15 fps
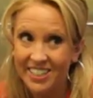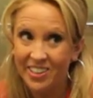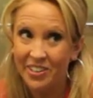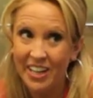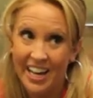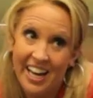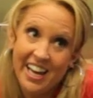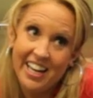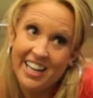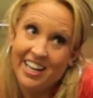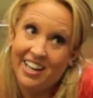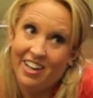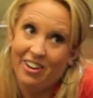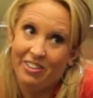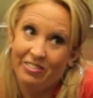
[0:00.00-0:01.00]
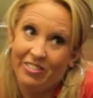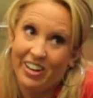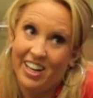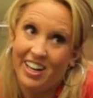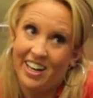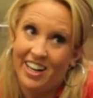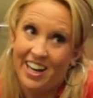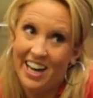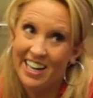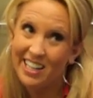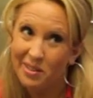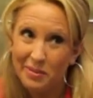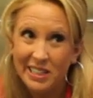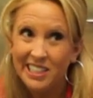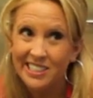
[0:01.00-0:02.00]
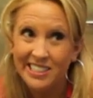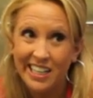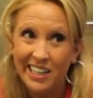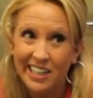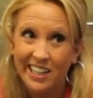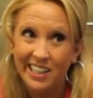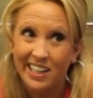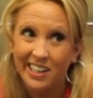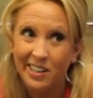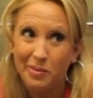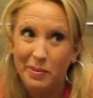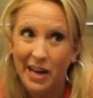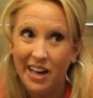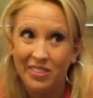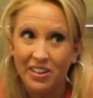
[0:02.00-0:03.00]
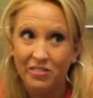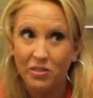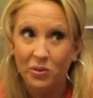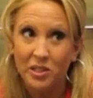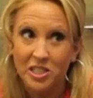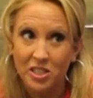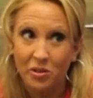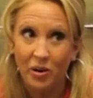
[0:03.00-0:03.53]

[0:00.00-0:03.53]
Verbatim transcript: it okay if I come in and take a bath every once in a